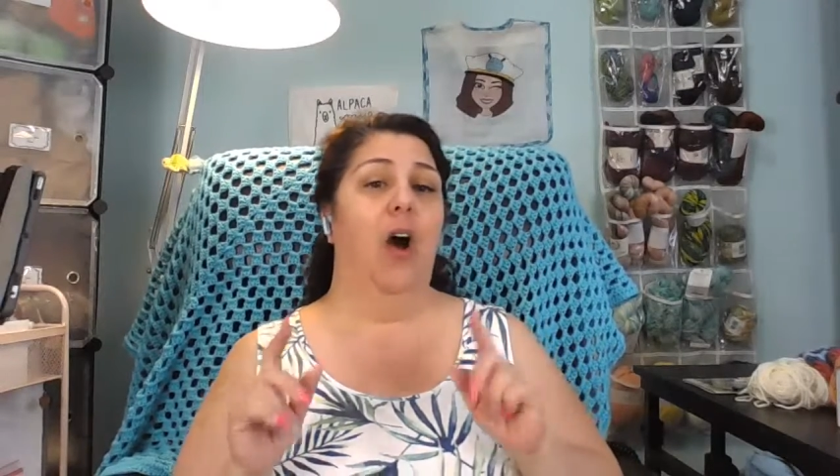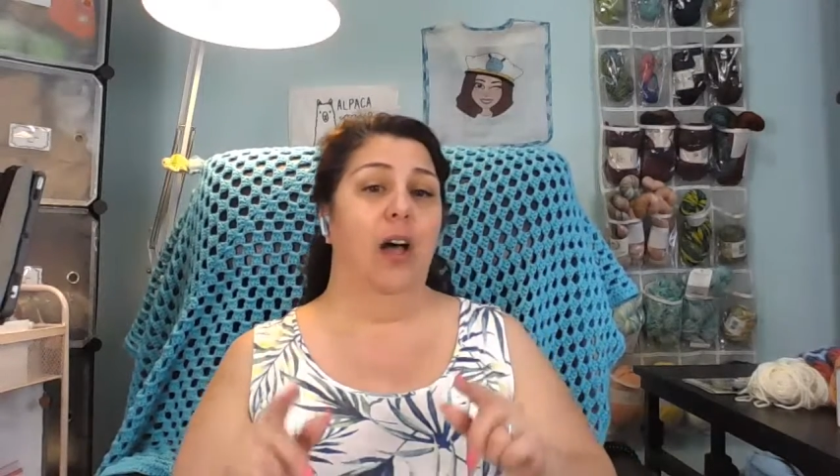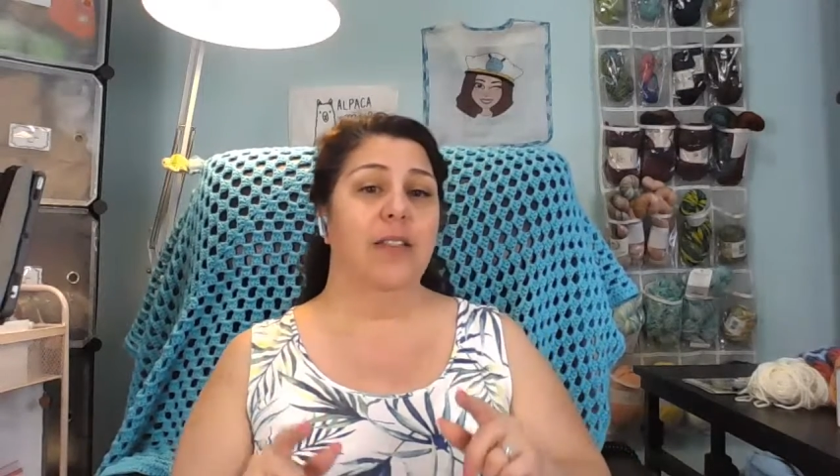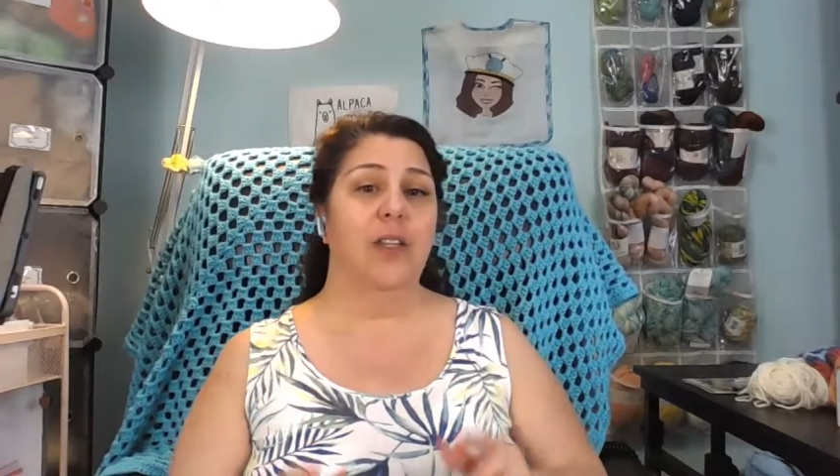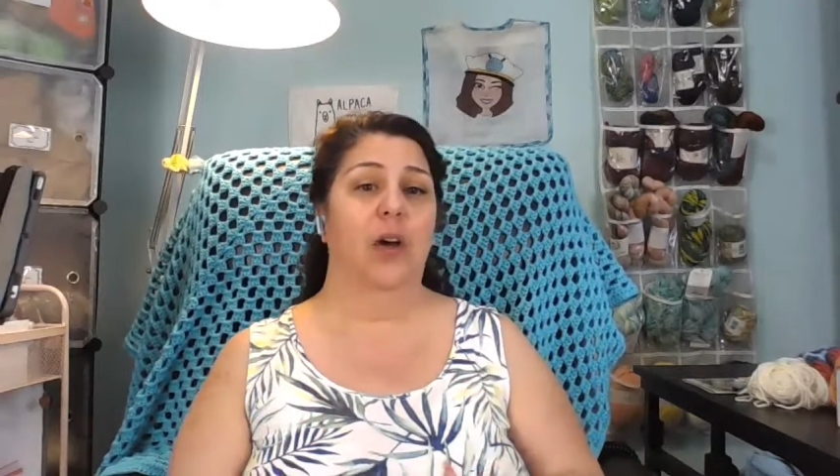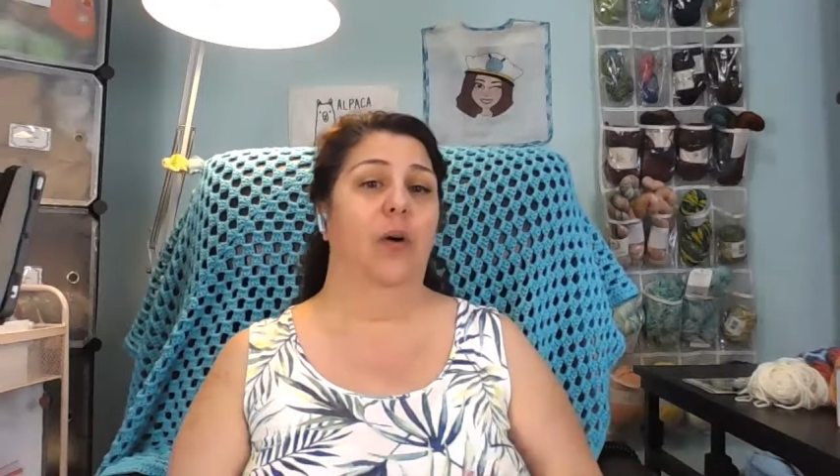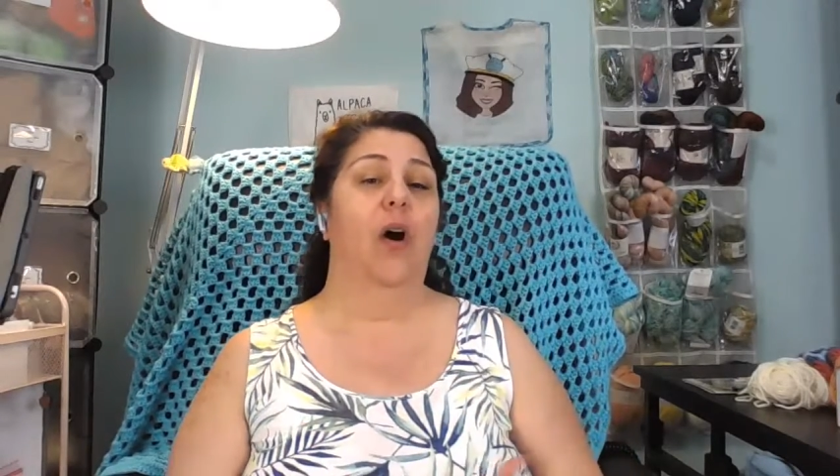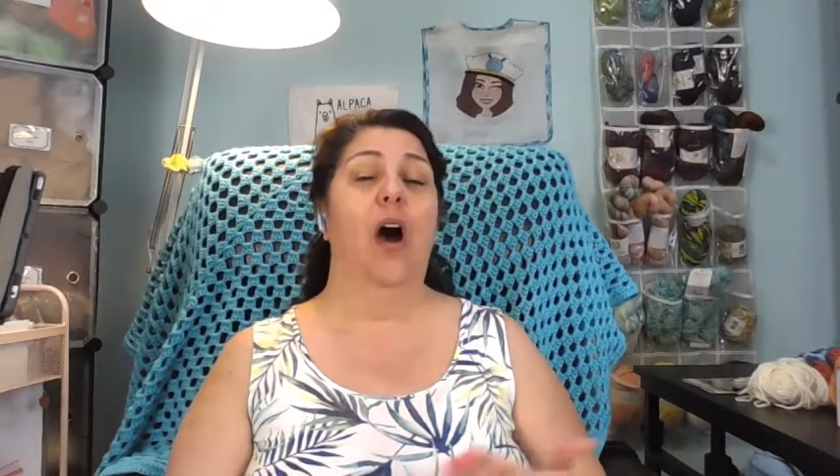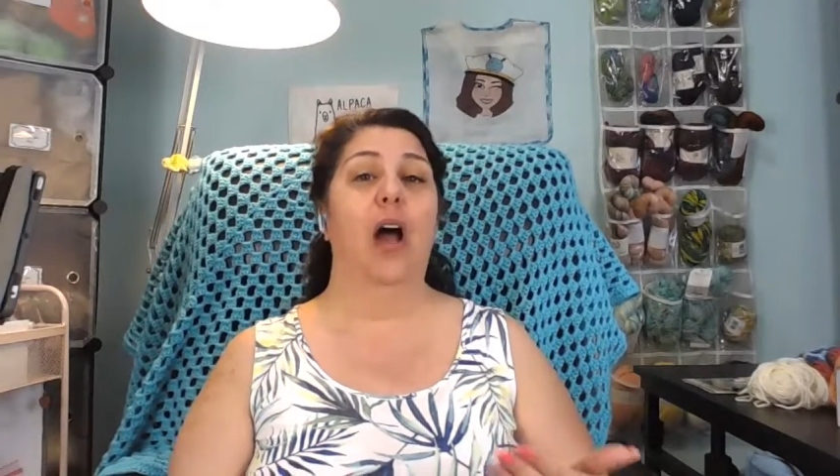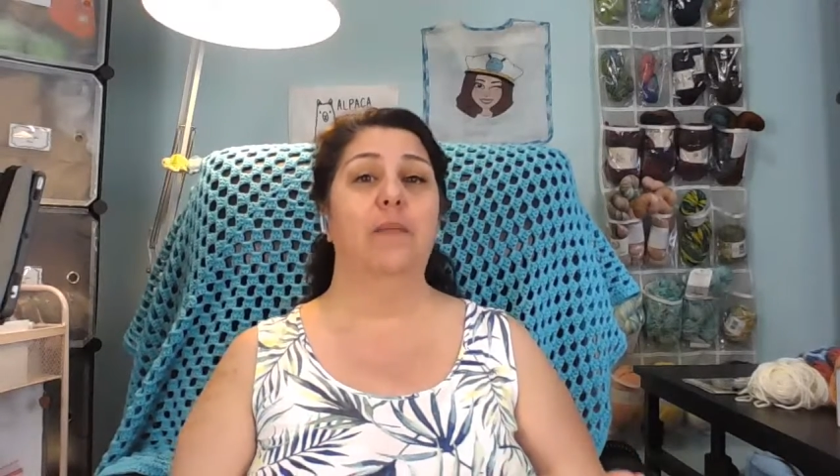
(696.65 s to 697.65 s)

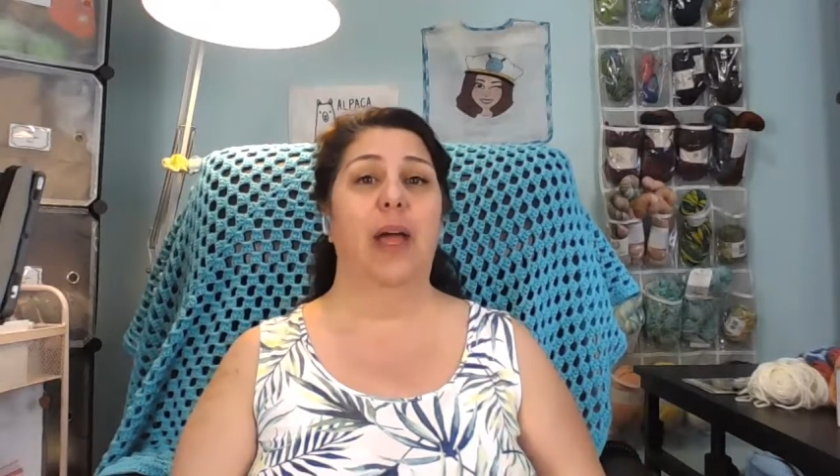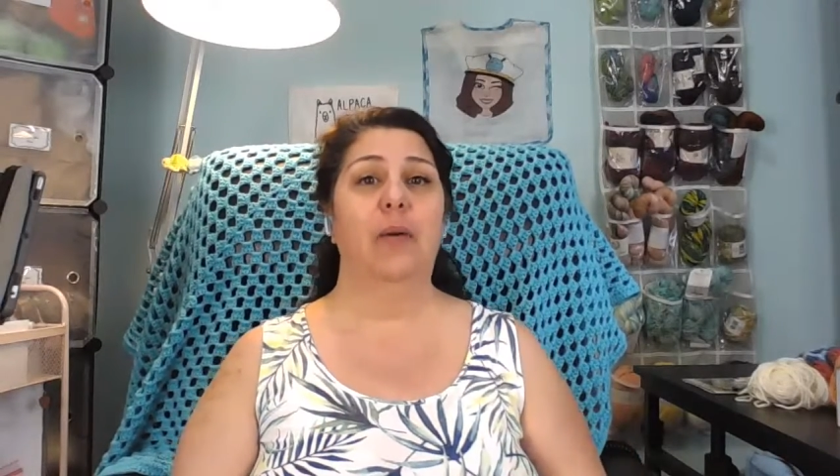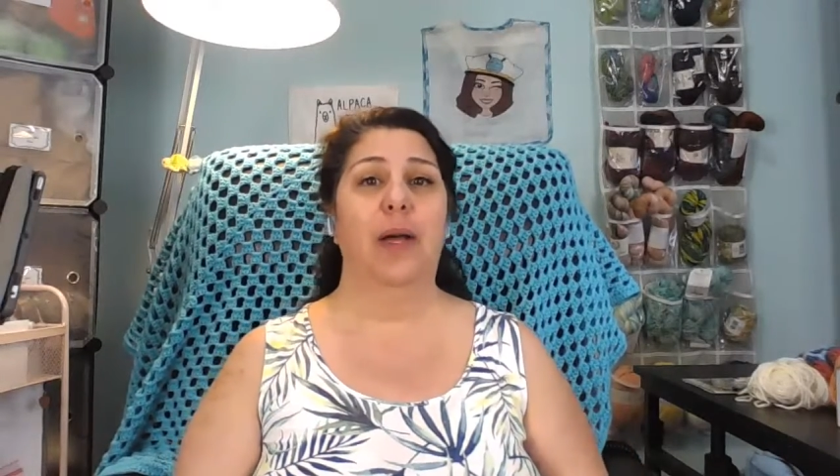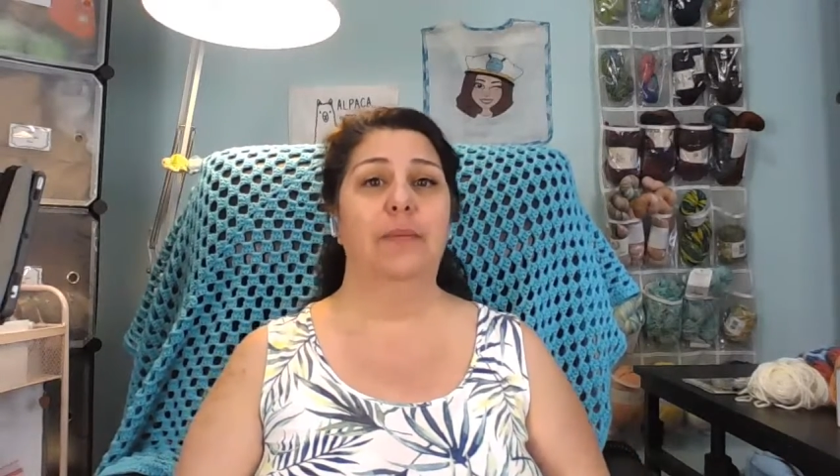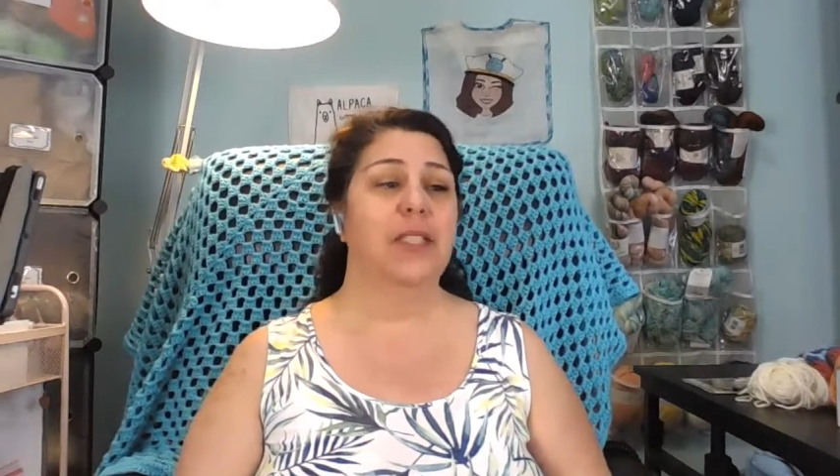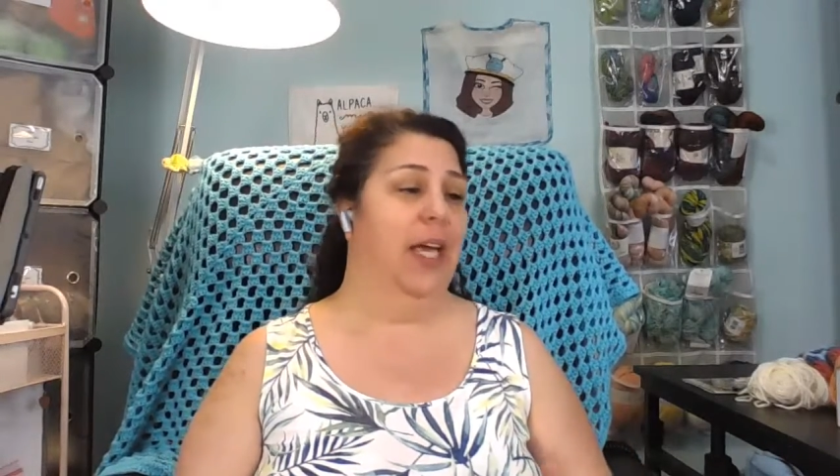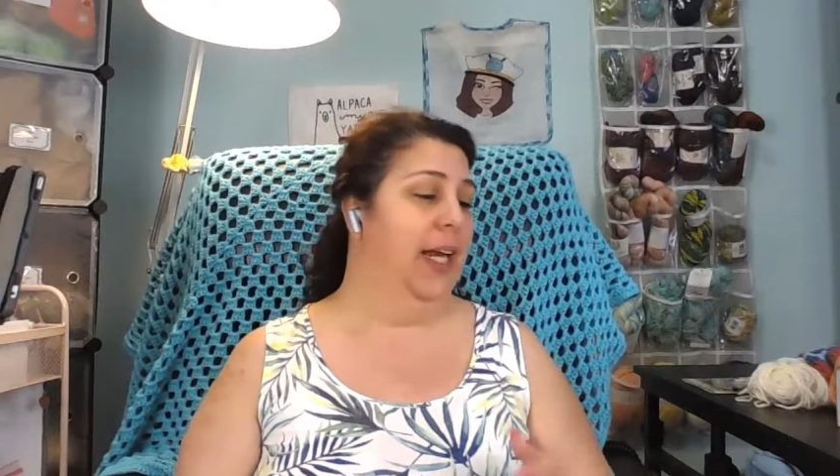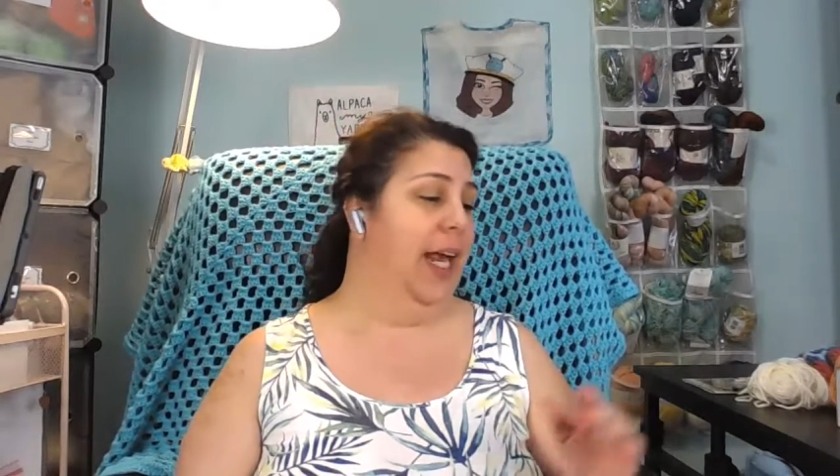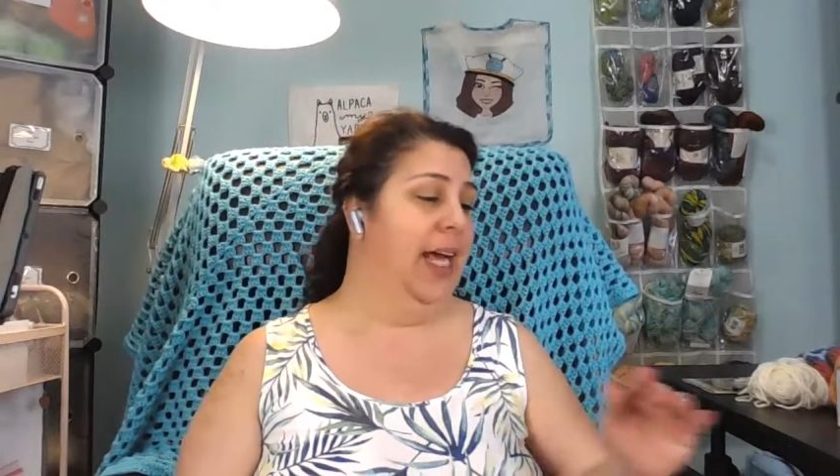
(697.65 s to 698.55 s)
Also, on my website,